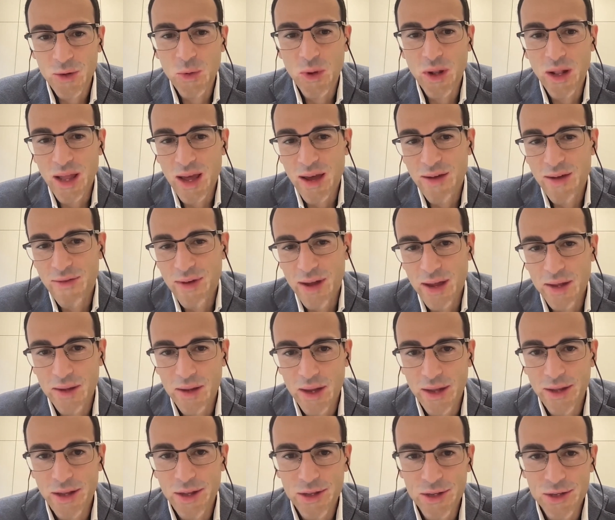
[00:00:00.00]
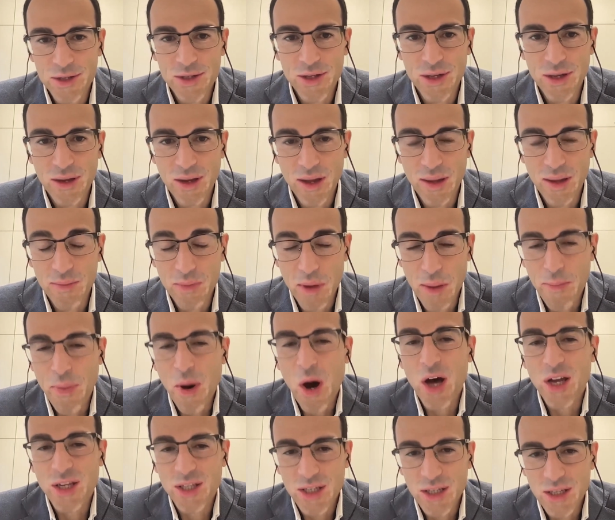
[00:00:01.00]
it will have
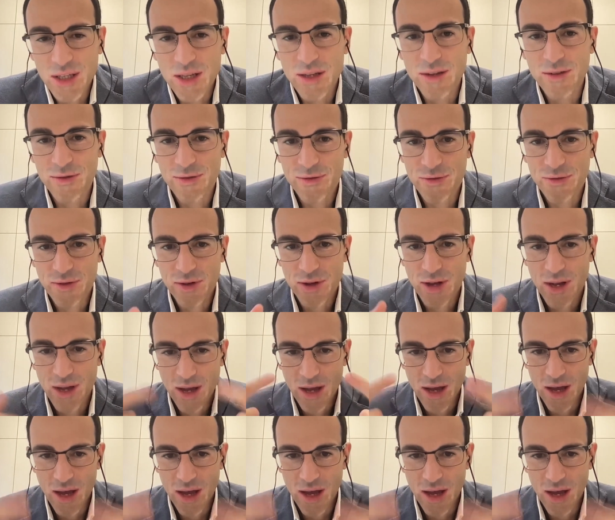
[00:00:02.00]
a positive